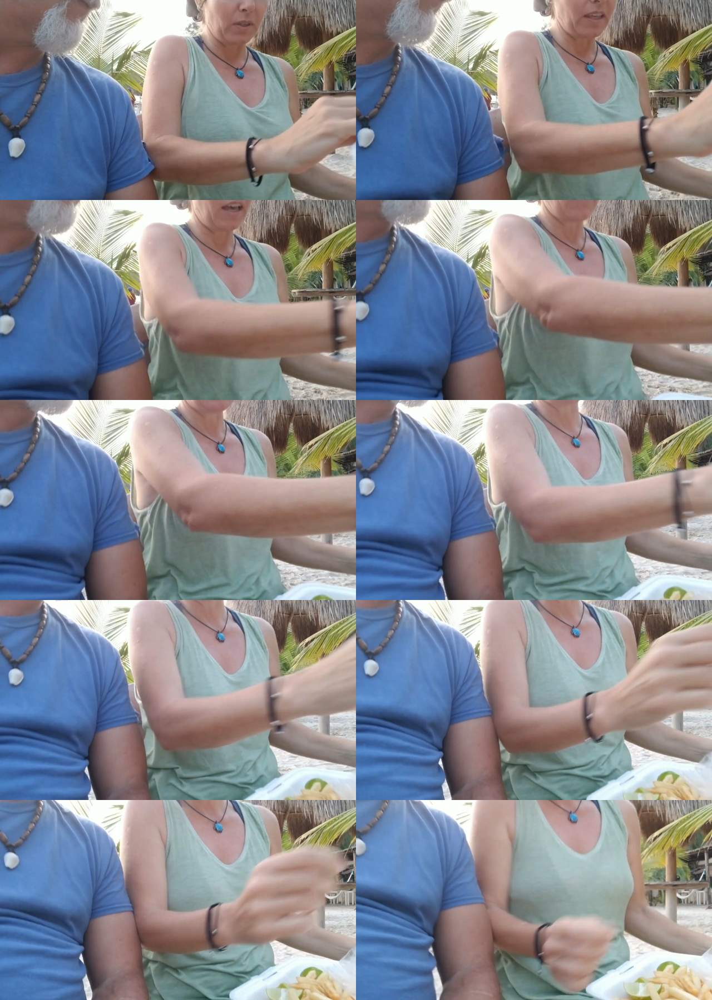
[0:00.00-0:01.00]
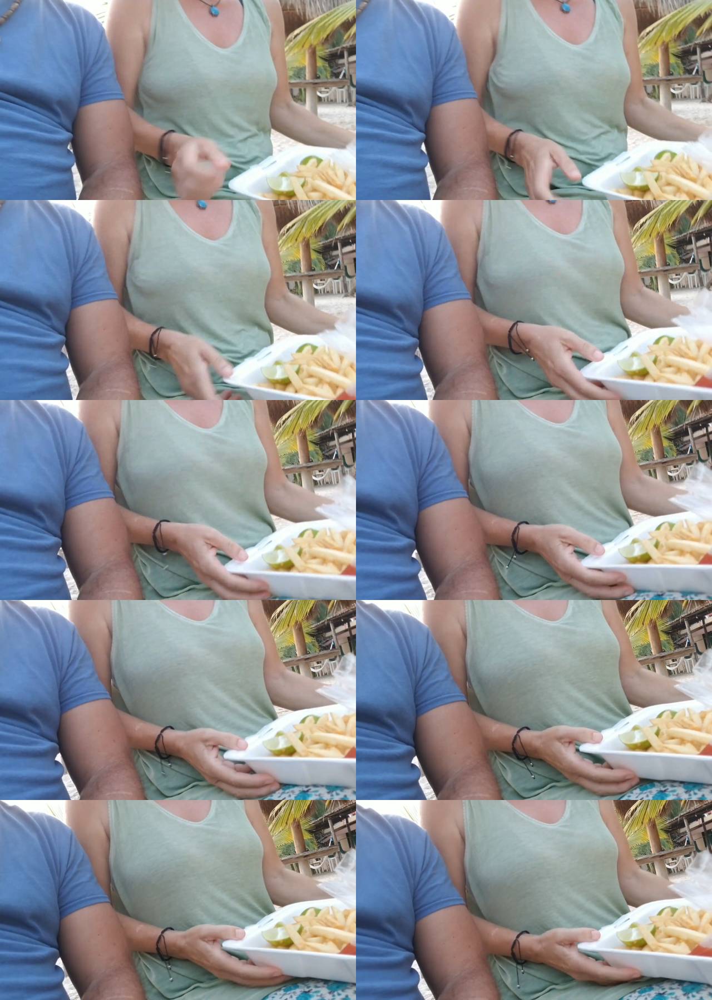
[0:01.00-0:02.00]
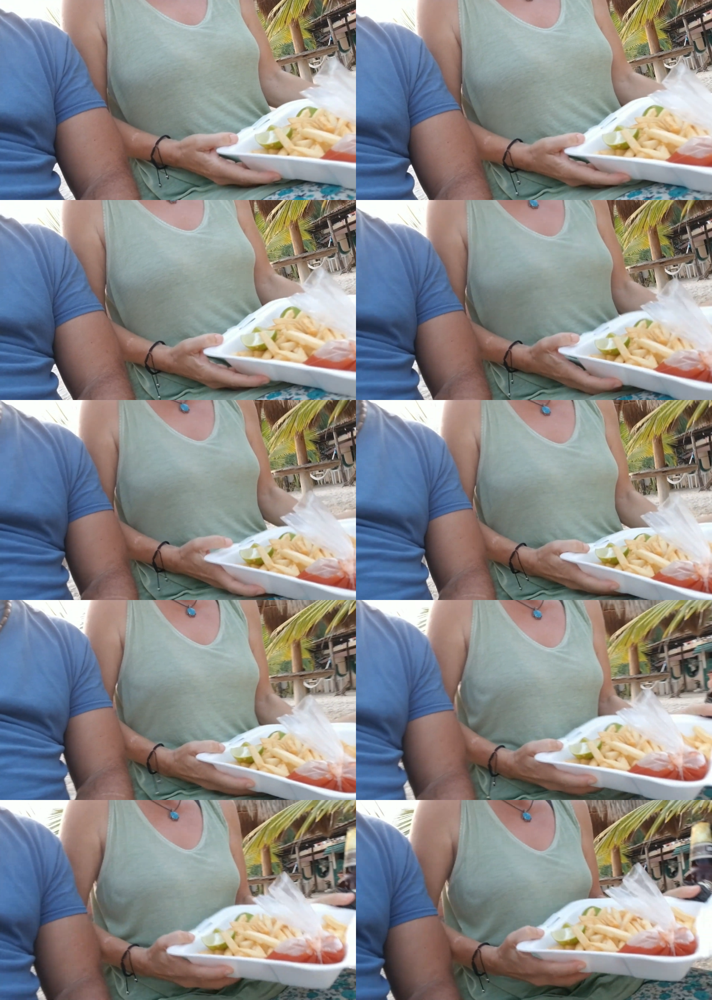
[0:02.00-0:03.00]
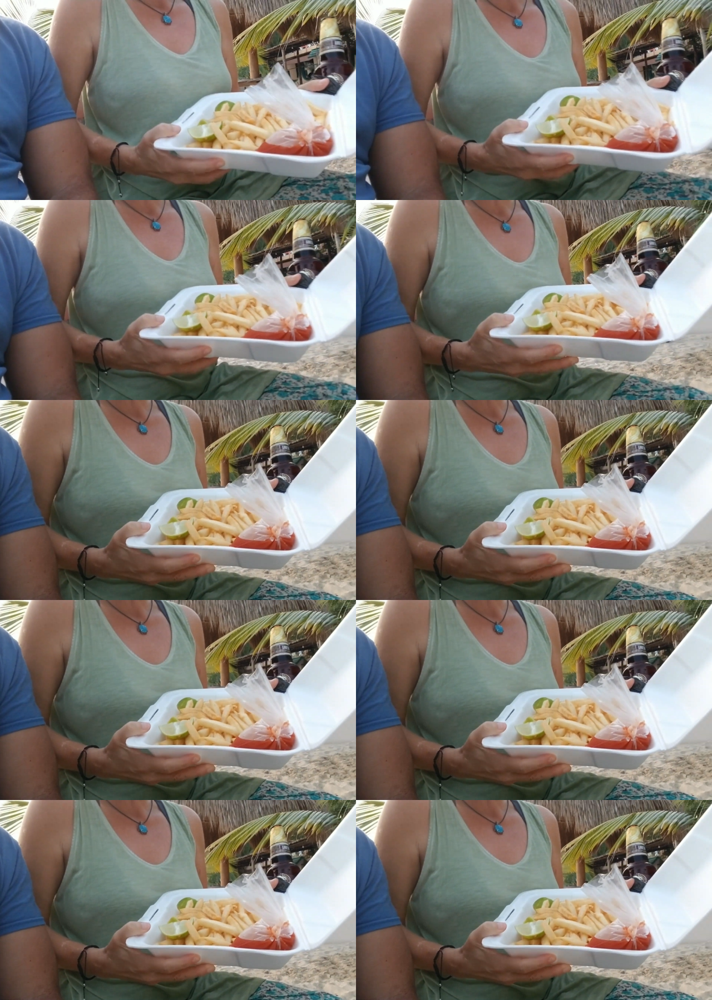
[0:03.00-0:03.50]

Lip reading: No face is visible, so there are no lips to read.